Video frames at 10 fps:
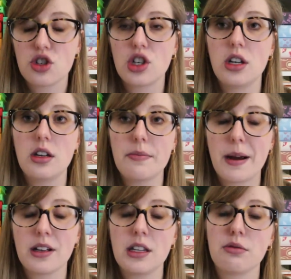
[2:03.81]
She
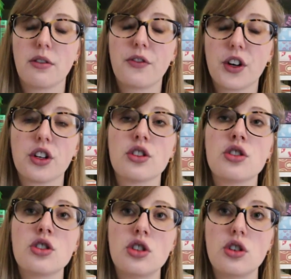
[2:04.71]
apparently
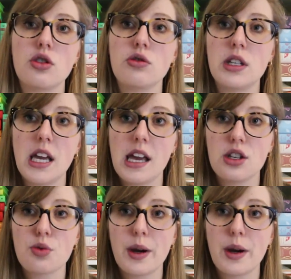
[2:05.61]
refers to T.H.